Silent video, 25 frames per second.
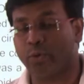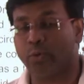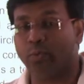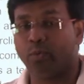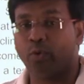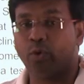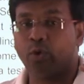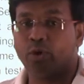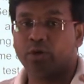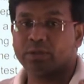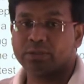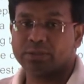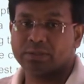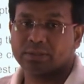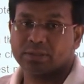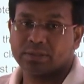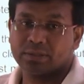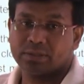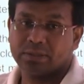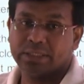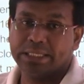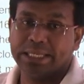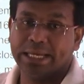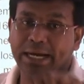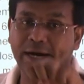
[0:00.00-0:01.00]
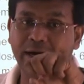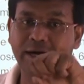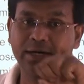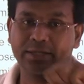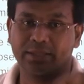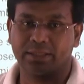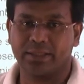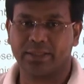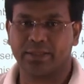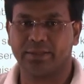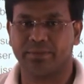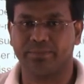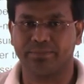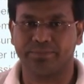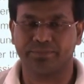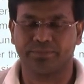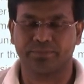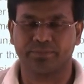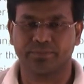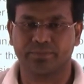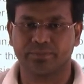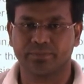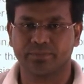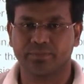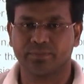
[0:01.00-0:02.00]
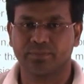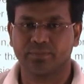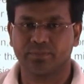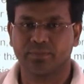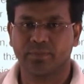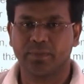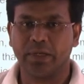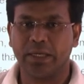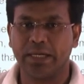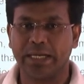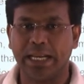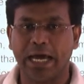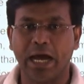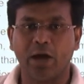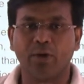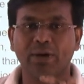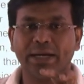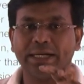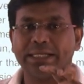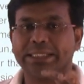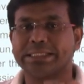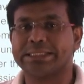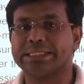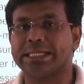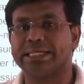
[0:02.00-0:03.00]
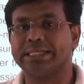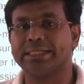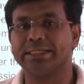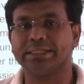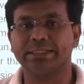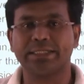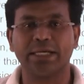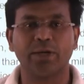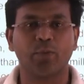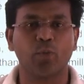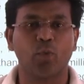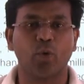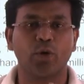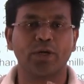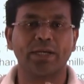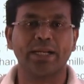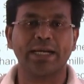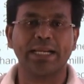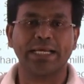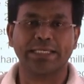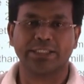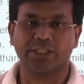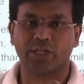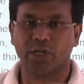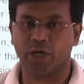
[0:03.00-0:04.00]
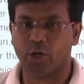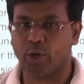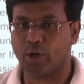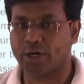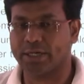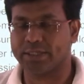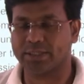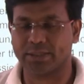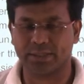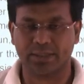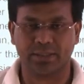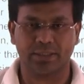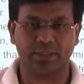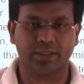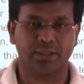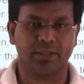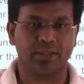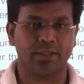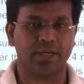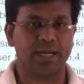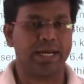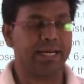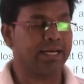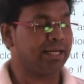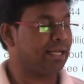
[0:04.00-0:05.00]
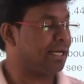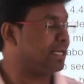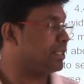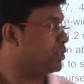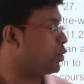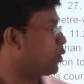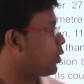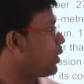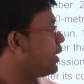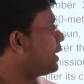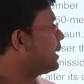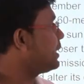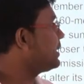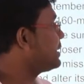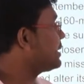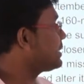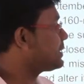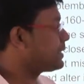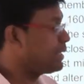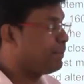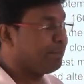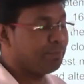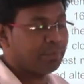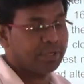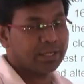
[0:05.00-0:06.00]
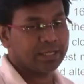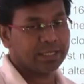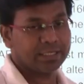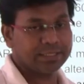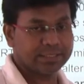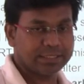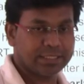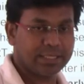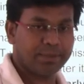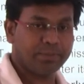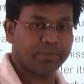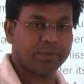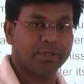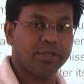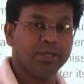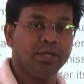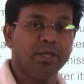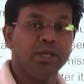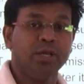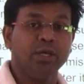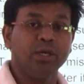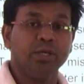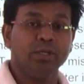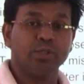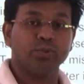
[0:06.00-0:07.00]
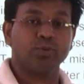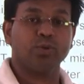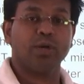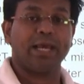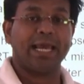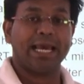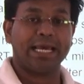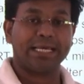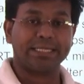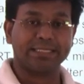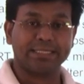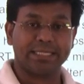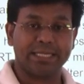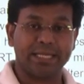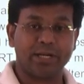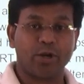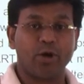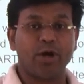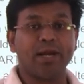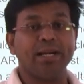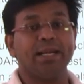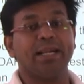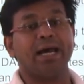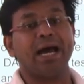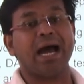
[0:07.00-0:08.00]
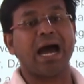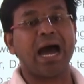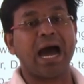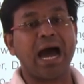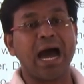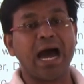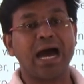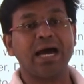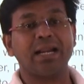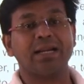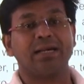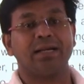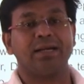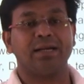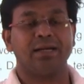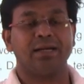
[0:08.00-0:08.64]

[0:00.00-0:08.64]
towards the Earth. Now let us understand what are asteroids, right? Asteroid is a simple concept. So asteroid are,